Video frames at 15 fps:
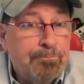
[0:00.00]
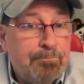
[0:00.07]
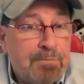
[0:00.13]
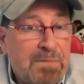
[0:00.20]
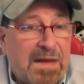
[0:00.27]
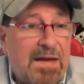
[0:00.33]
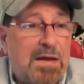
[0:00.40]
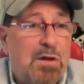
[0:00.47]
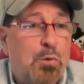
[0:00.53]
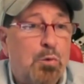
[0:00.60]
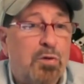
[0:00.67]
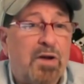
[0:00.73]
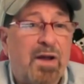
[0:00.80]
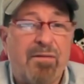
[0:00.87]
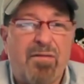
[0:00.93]
that he
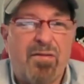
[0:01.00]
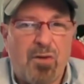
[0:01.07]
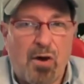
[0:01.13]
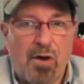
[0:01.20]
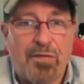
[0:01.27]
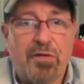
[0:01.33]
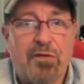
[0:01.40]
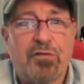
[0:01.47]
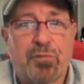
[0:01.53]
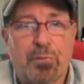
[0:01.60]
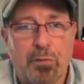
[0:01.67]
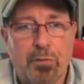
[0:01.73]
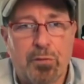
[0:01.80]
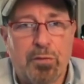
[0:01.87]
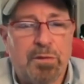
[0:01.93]
would have thought this
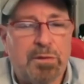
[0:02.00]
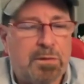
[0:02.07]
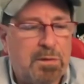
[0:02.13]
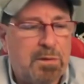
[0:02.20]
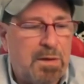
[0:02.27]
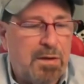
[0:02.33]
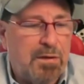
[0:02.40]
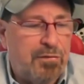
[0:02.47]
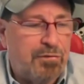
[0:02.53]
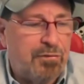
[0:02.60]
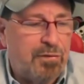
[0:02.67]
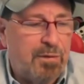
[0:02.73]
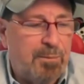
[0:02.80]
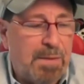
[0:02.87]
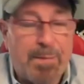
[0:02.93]
through and
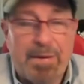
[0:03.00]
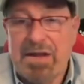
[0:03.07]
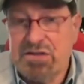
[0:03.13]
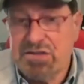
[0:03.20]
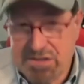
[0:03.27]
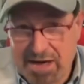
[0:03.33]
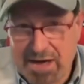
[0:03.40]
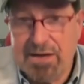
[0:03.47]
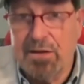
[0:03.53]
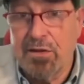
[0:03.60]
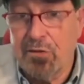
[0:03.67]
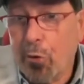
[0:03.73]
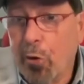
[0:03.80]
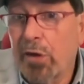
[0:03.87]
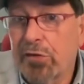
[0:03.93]
maybe had second
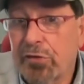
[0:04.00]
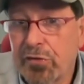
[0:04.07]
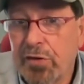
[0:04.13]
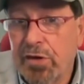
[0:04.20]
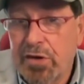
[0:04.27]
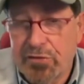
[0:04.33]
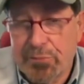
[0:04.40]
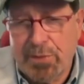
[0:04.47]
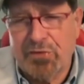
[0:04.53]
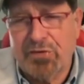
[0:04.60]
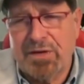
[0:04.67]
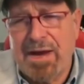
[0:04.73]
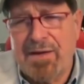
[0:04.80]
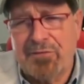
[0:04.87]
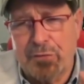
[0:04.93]
thoughts,
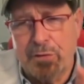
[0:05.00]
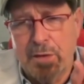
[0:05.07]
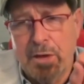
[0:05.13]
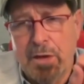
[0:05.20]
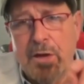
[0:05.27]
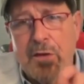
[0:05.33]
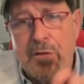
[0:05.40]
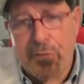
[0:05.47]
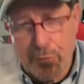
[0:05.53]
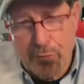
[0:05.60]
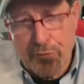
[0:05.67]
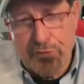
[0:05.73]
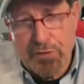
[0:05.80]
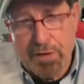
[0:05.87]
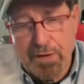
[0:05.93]
especially after
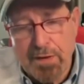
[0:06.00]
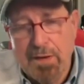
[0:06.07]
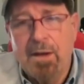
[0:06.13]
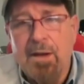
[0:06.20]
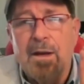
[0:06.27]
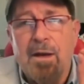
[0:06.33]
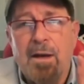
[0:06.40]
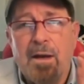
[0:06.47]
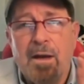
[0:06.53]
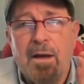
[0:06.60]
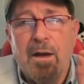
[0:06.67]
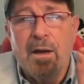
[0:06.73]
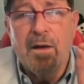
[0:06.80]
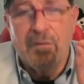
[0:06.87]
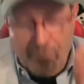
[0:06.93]
Thursday,
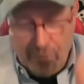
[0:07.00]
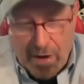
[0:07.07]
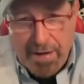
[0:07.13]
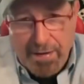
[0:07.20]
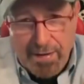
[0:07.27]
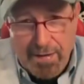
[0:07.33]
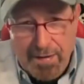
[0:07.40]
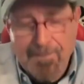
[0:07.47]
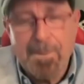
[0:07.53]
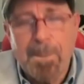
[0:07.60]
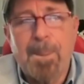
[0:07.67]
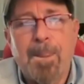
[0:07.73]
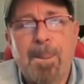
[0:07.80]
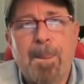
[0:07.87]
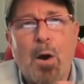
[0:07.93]
Friday,
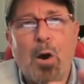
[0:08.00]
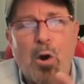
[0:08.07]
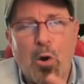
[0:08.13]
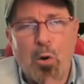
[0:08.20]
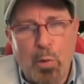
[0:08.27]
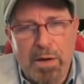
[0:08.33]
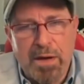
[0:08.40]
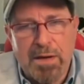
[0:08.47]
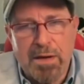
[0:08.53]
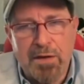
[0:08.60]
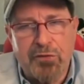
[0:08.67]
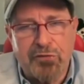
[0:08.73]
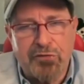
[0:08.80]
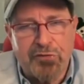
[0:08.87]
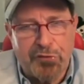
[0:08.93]
all weekend
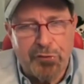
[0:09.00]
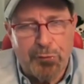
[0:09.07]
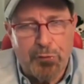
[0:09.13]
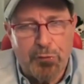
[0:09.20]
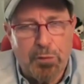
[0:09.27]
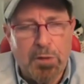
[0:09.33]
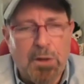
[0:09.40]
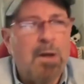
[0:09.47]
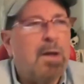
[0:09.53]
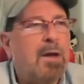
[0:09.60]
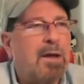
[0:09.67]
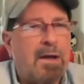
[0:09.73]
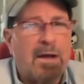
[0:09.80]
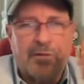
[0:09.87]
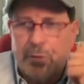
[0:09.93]
to stew,
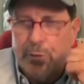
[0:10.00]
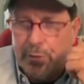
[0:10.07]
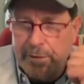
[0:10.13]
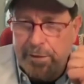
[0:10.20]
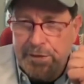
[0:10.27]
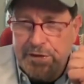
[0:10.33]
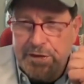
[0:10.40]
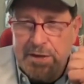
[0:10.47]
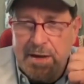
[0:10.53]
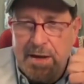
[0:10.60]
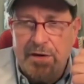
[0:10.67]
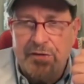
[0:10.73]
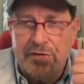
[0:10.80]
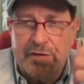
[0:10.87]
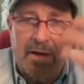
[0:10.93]
gets a hold of the DA
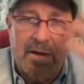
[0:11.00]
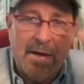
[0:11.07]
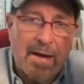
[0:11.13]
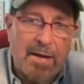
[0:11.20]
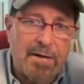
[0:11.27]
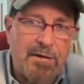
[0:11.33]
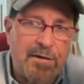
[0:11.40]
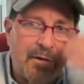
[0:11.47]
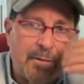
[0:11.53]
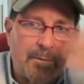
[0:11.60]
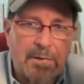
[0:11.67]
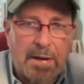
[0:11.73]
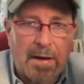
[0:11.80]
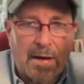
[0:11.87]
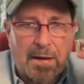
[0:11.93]
to say, yeah, I need to
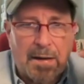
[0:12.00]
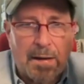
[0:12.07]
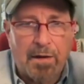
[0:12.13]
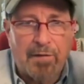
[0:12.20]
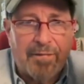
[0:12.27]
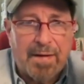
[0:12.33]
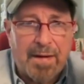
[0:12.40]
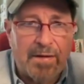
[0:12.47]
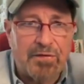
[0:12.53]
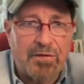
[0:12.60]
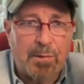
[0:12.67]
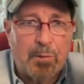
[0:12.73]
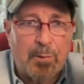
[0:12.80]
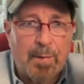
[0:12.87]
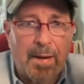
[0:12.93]
kind of clarify
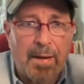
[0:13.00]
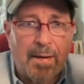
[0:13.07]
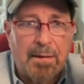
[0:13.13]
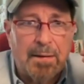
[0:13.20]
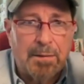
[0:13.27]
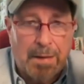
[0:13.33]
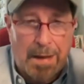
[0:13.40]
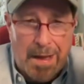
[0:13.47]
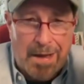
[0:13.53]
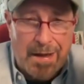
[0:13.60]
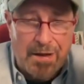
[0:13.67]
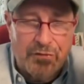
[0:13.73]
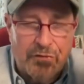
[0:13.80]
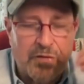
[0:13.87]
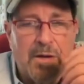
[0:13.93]
some of my
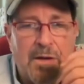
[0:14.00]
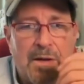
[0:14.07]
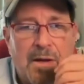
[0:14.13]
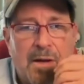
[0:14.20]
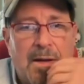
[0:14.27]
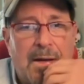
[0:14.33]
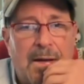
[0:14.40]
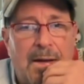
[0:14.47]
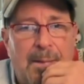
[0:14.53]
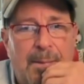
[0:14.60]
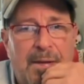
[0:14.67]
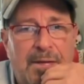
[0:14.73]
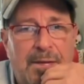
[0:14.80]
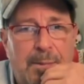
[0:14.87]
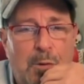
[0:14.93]
lies and
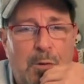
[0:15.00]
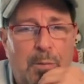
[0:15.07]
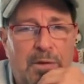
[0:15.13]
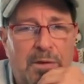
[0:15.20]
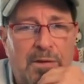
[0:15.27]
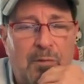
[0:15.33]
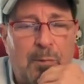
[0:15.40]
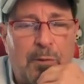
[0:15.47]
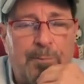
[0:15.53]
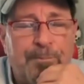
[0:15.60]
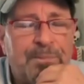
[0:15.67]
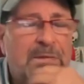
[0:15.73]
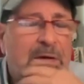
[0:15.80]
make them more believable.